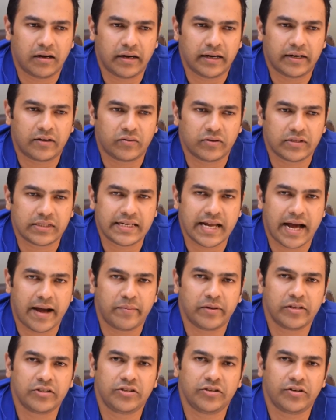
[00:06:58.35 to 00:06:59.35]
it was
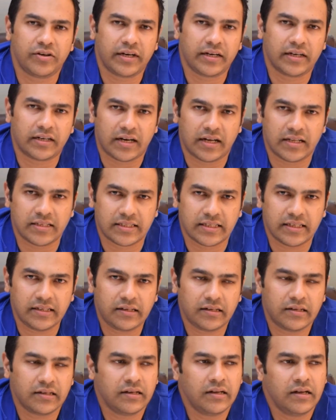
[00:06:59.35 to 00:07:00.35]
damaged during
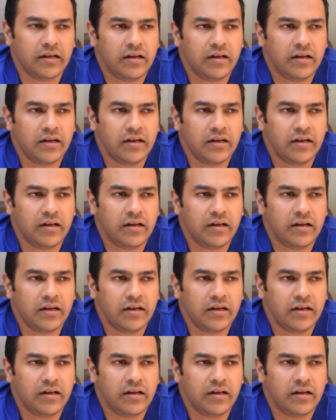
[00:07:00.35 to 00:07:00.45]
transit.